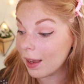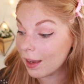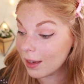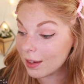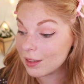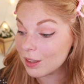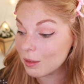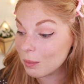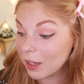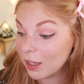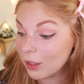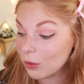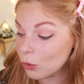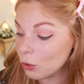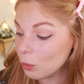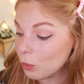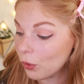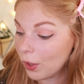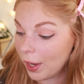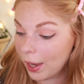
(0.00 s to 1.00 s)
as my
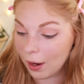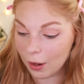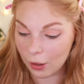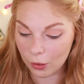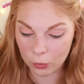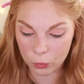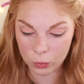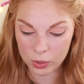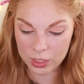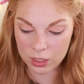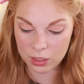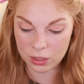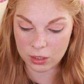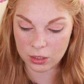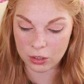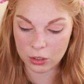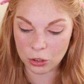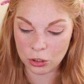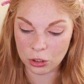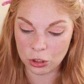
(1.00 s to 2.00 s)
normal hair, which is
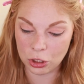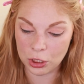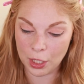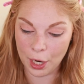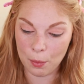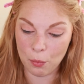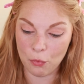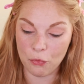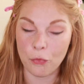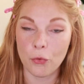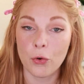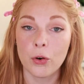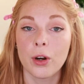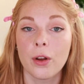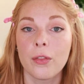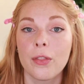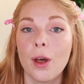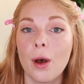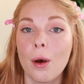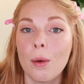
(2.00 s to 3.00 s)
such a shame
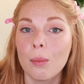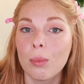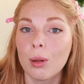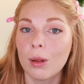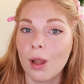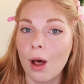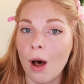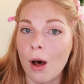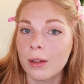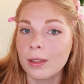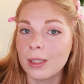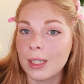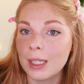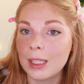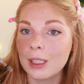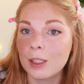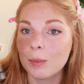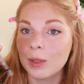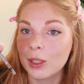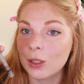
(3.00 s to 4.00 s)
for the
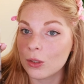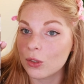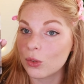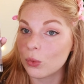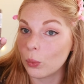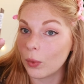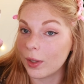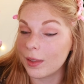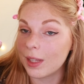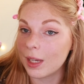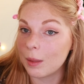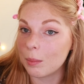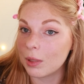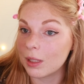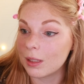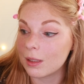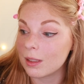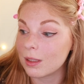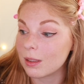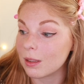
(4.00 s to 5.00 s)
blondies because when they
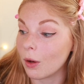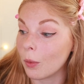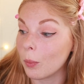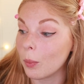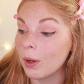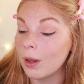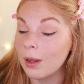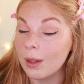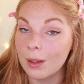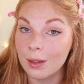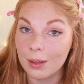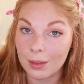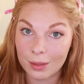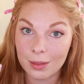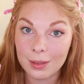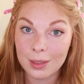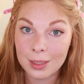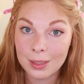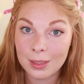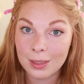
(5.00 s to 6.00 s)
pick this up,
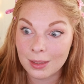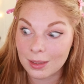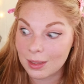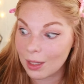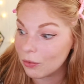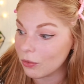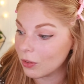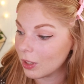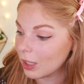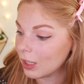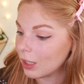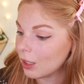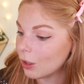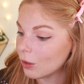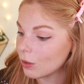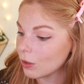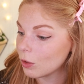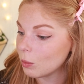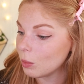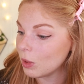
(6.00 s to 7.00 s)
this is definitely
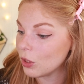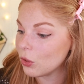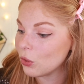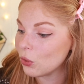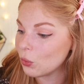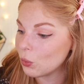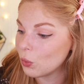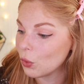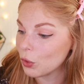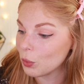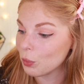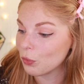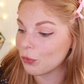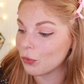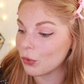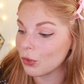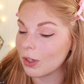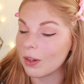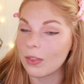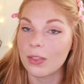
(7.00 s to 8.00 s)
going to be too warm
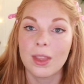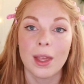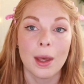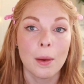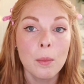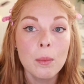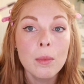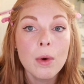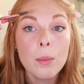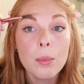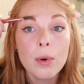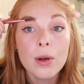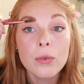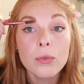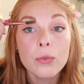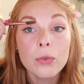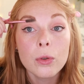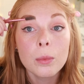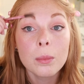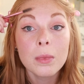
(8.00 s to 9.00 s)
for them, but
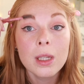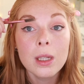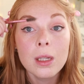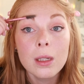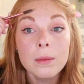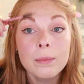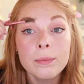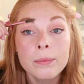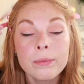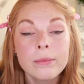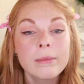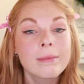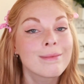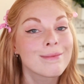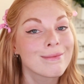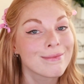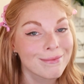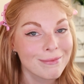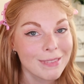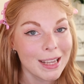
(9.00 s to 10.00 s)
for me,
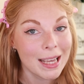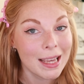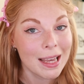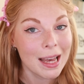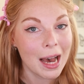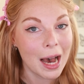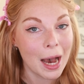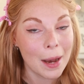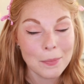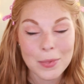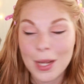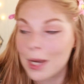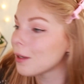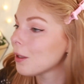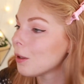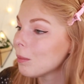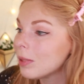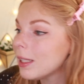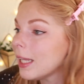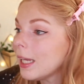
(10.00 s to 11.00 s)
I'm not
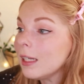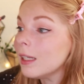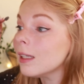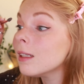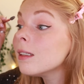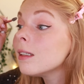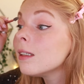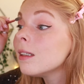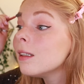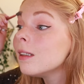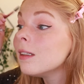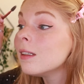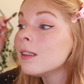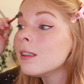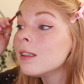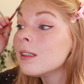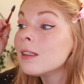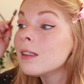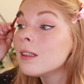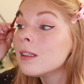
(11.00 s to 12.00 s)
complaining.
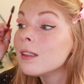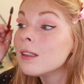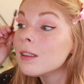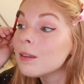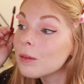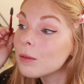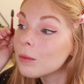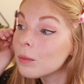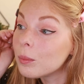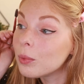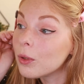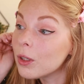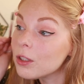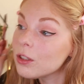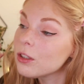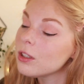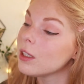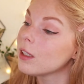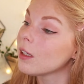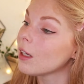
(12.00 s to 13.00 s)

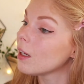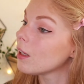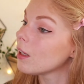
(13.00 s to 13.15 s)
Brushing